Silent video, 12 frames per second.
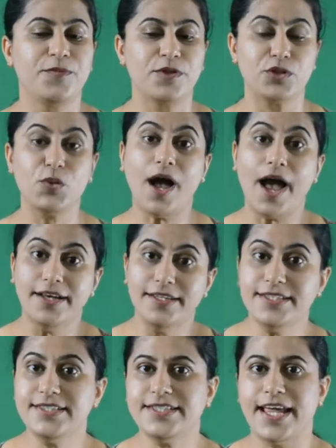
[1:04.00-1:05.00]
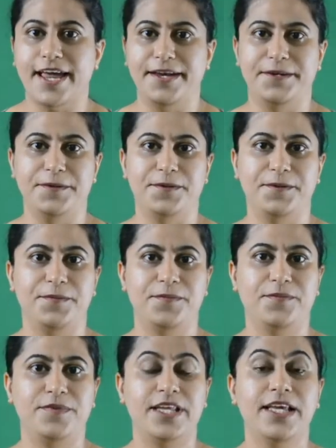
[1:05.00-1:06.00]
to understand
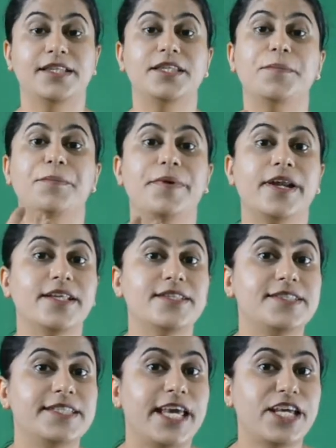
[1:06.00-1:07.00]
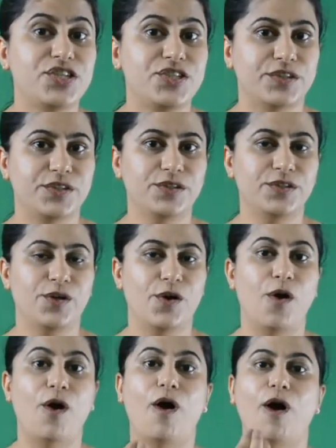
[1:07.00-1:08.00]
the pronunciation
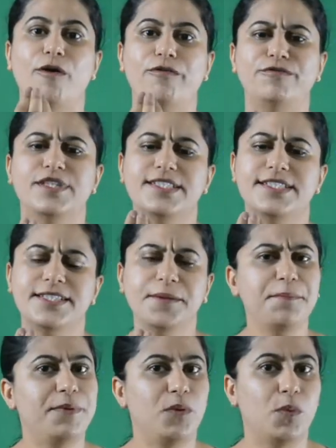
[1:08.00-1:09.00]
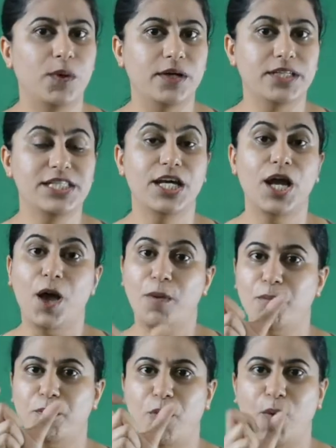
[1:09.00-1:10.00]
of this simple word
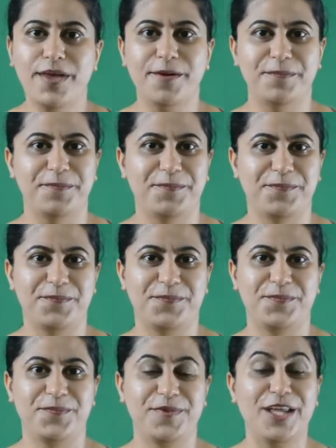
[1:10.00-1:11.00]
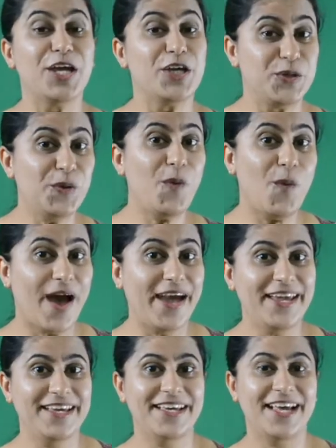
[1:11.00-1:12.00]
poem. You know why
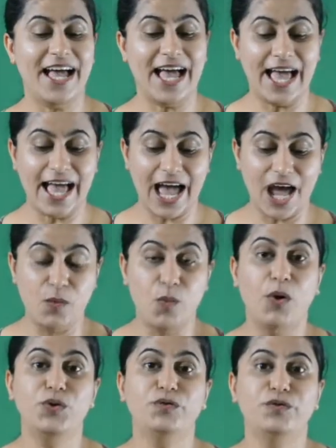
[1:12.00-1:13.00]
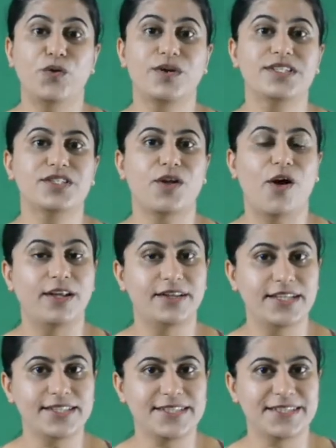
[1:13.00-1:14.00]
I want to focus on
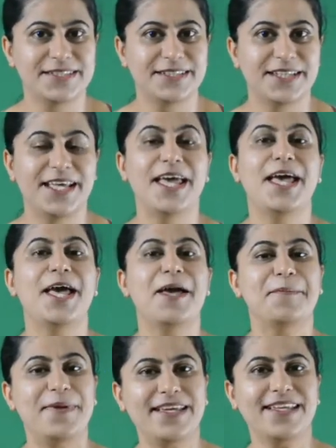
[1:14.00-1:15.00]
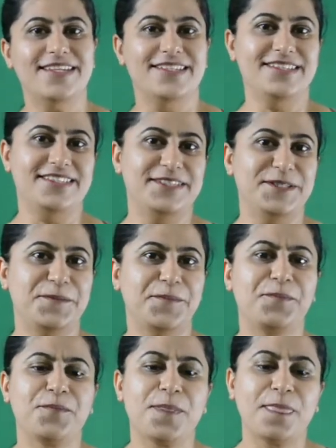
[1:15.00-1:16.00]
this? Because
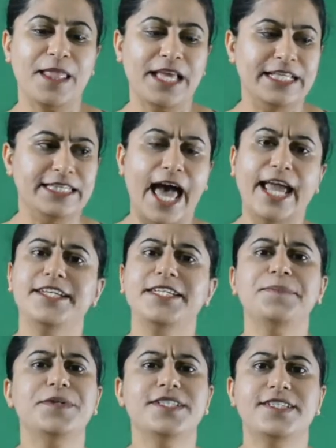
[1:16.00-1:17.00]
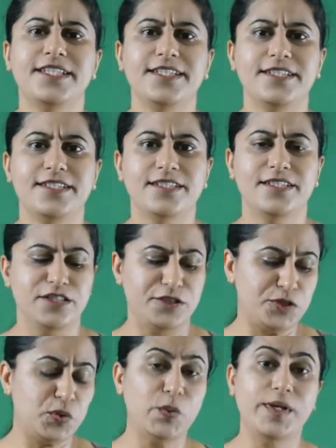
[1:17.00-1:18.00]
90%
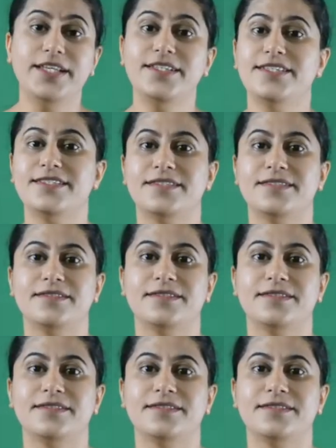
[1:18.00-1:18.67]
students,